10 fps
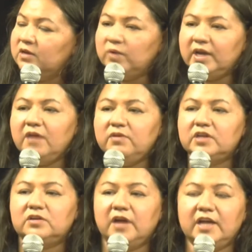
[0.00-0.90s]
When I
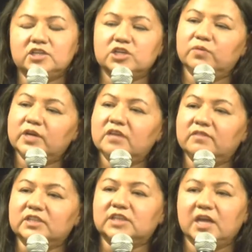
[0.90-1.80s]
would cry, she wouldn't
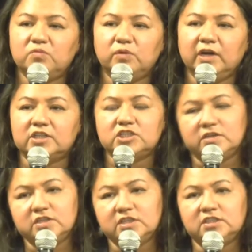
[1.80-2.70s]
even say words. She
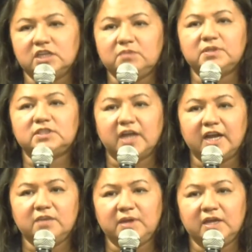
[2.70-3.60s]
would just sit
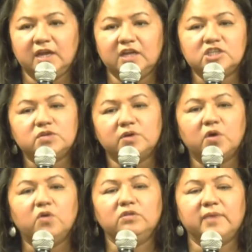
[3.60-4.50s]
beside me and she would
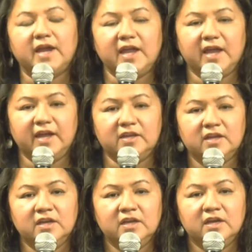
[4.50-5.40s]
hold my hand
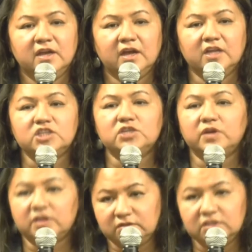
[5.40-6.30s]
and she
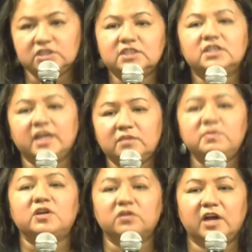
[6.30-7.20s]
would just let
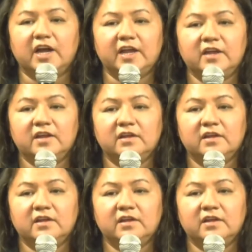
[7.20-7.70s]
me cry.